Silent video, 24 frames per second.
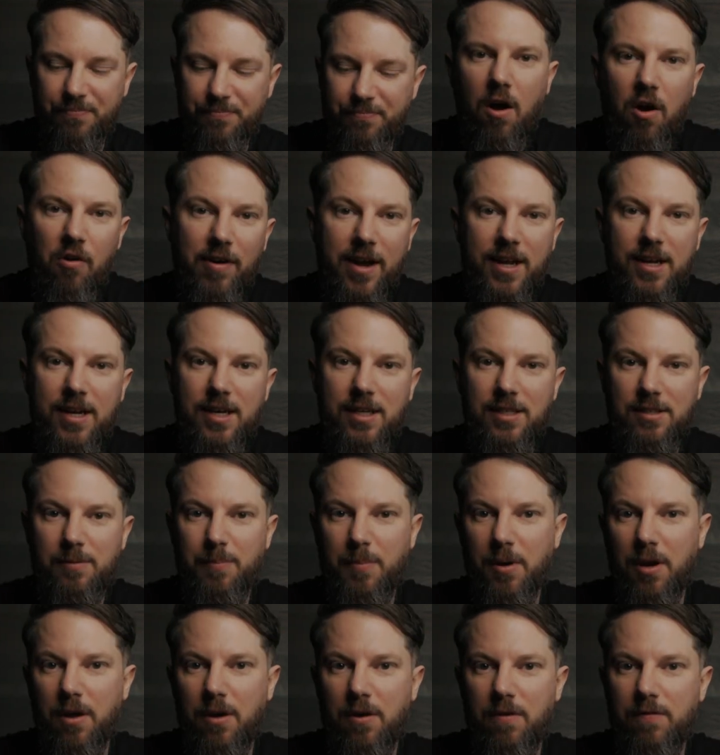I'll add links
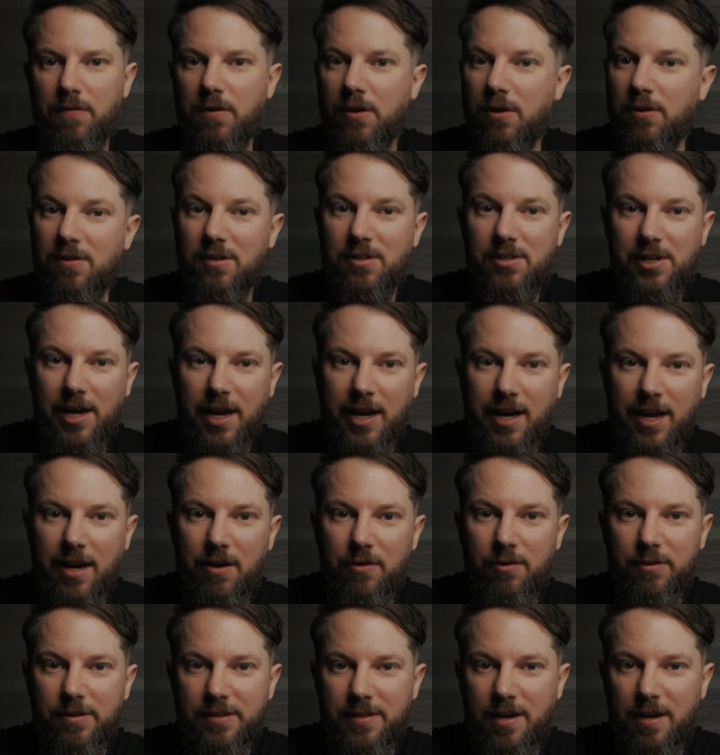below for you to check
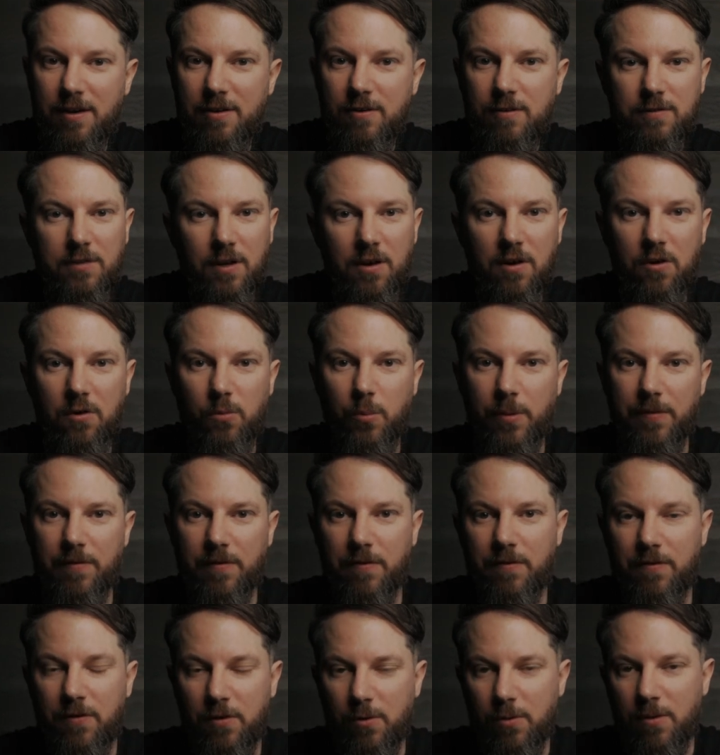out yourselves, along with
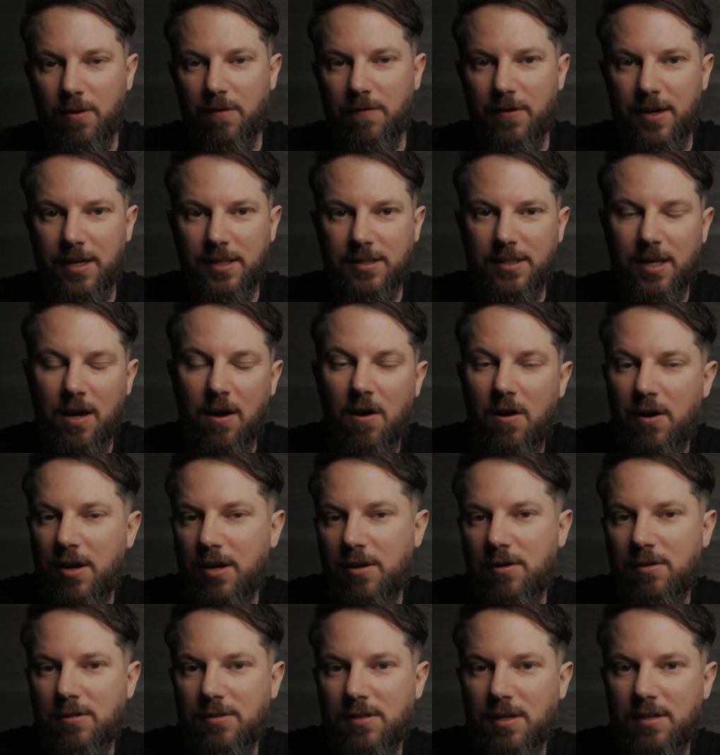a few of the things that I
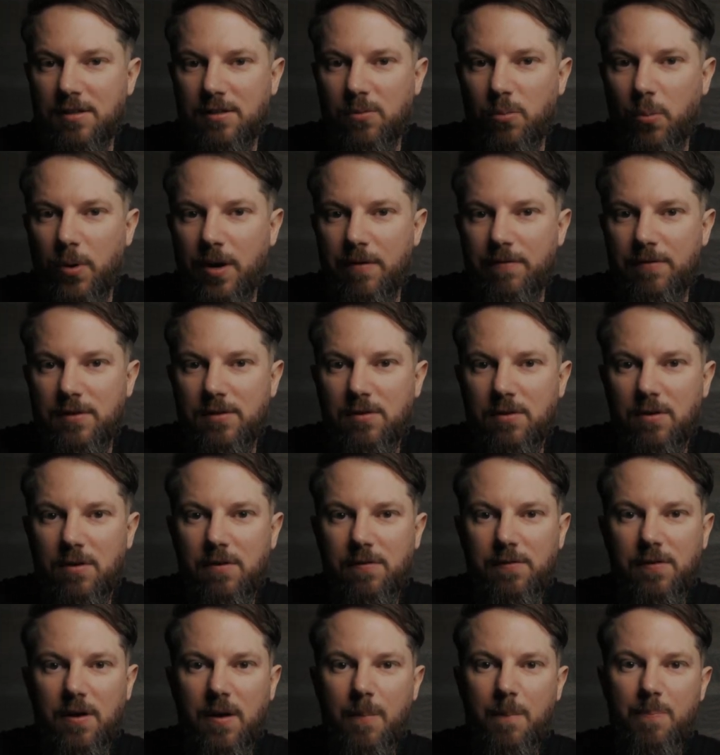use as a wedding
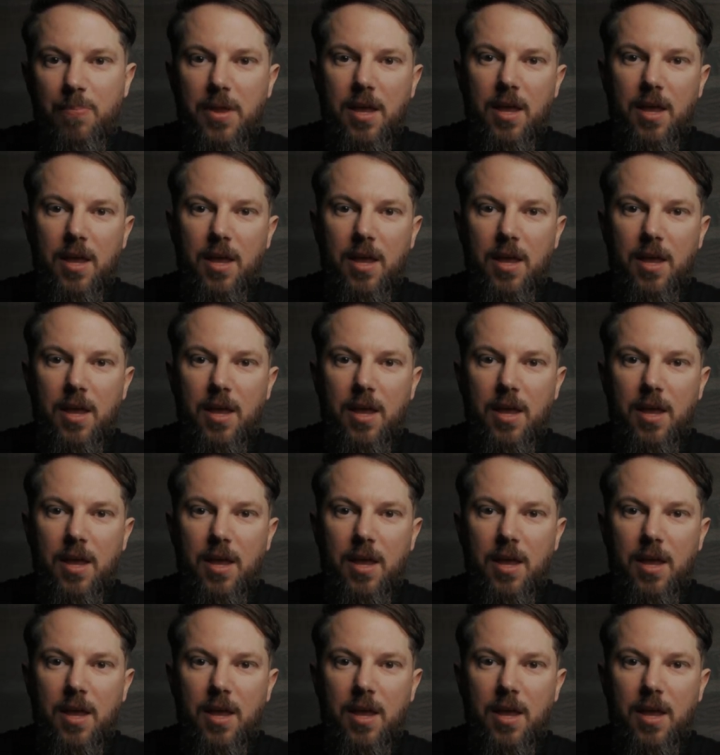photographer.